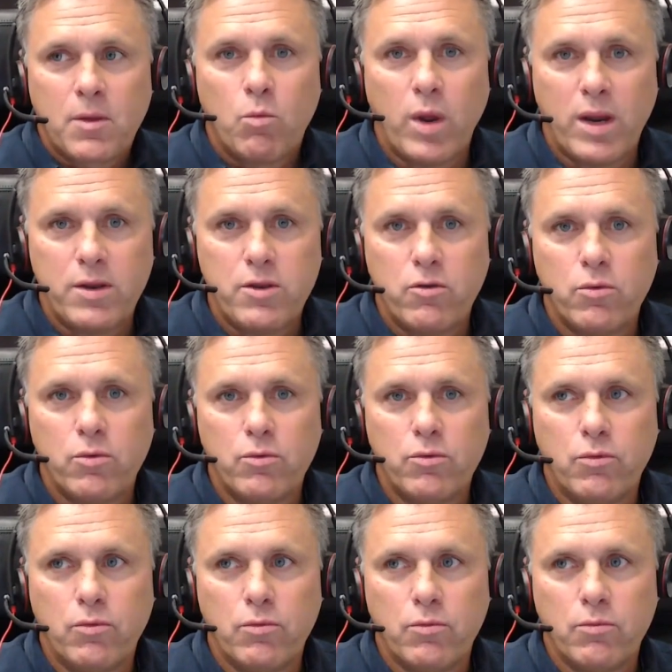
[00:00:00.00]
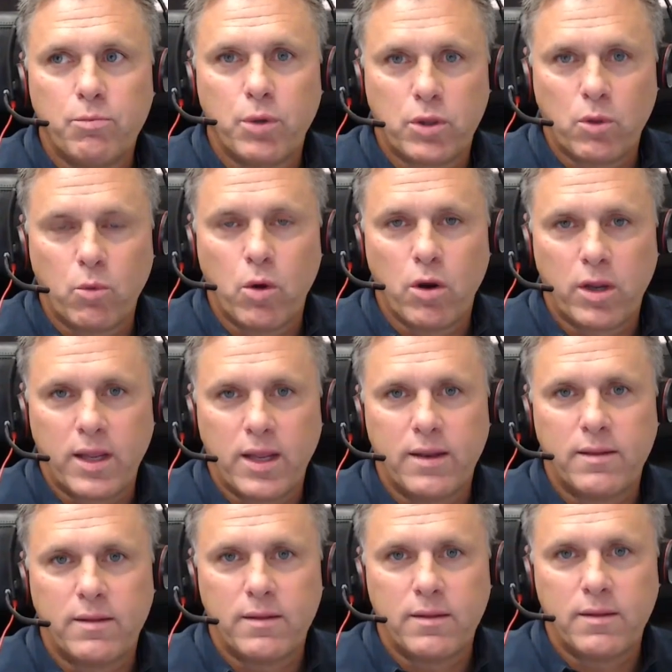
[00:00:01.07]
when you put the work in